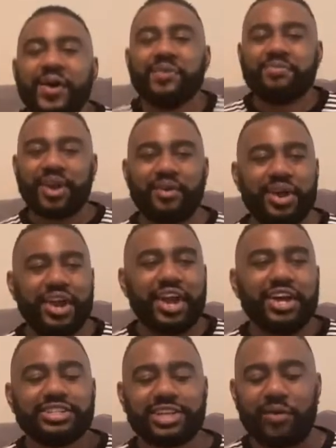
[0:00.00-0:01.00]
Period.
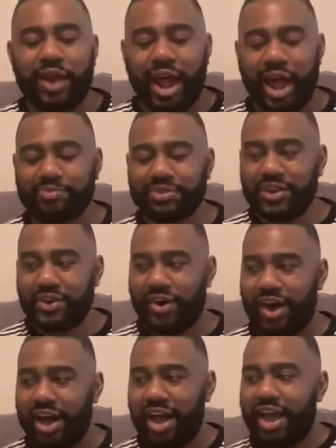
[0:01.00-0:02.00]
So when I hopped in the
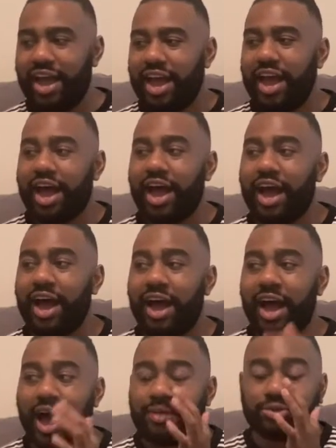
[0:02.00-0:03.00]
car,
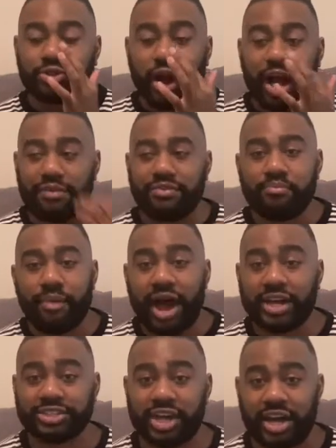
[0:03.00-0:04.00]
I'm driving,
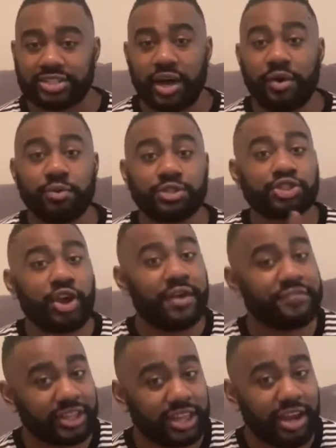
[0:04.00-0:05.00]
mind y'all. So it was
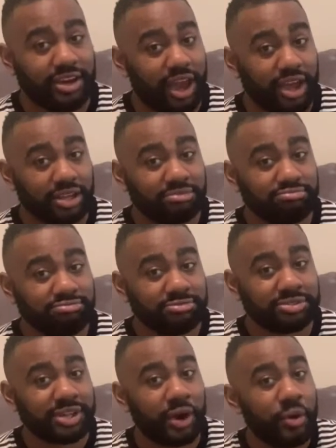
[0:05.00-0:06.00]
traffic that day.
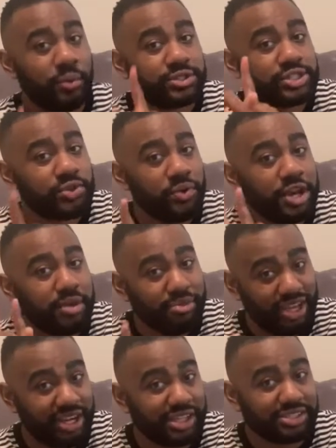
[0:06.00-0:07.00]
So it was 20
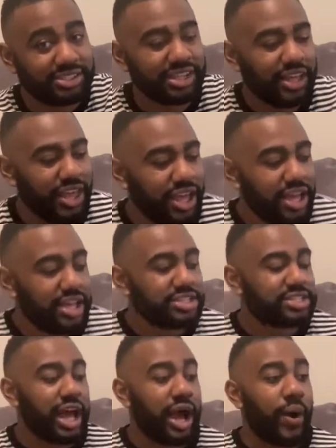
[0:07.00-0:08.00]
minutes.
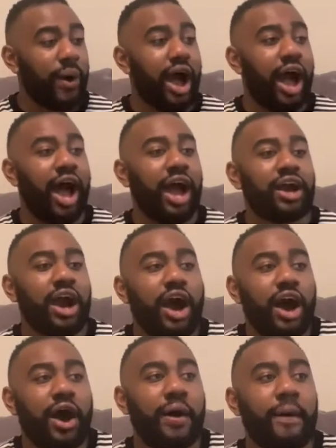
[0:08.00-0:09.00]
So I
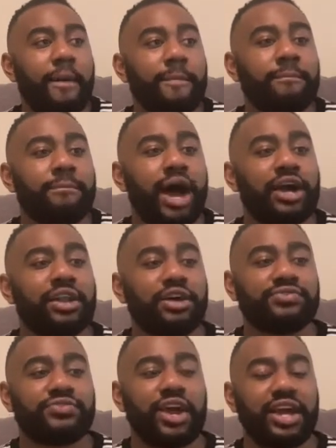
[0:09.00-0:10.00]
called my close
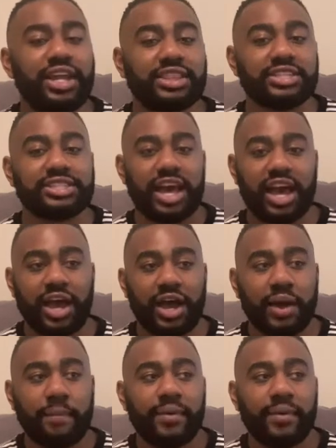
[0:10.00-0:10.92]
friend at the time,